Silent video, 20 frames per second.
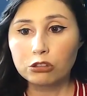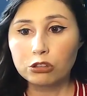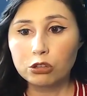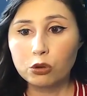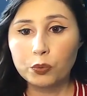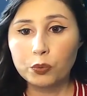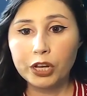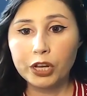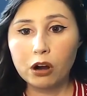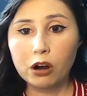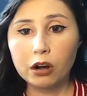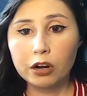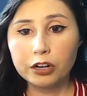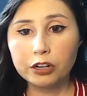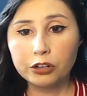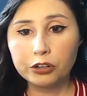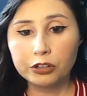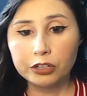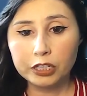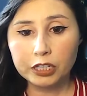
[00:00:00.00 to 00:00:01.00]
So we
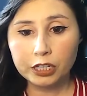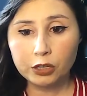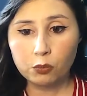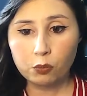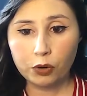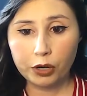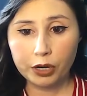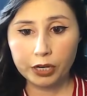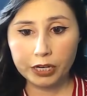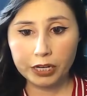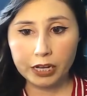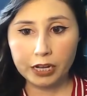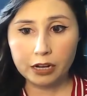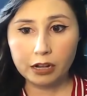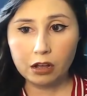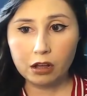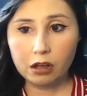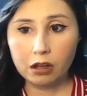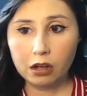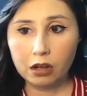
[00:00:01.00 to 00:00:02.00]
are currently
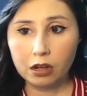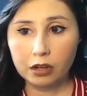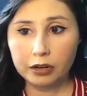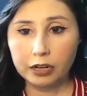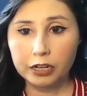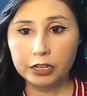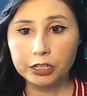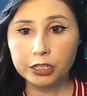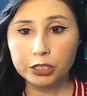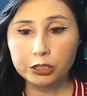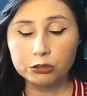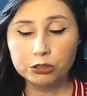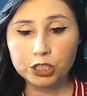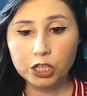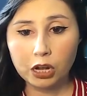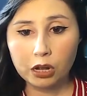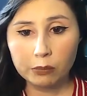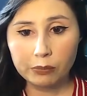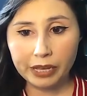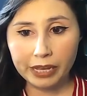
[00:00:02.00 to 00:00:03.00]
working on a new
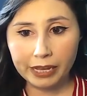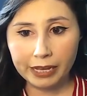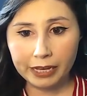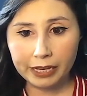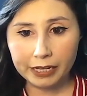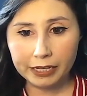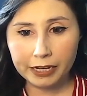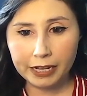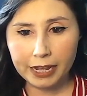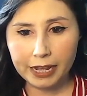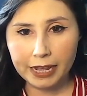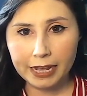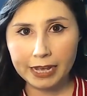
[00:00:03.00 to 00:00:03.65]
job aid,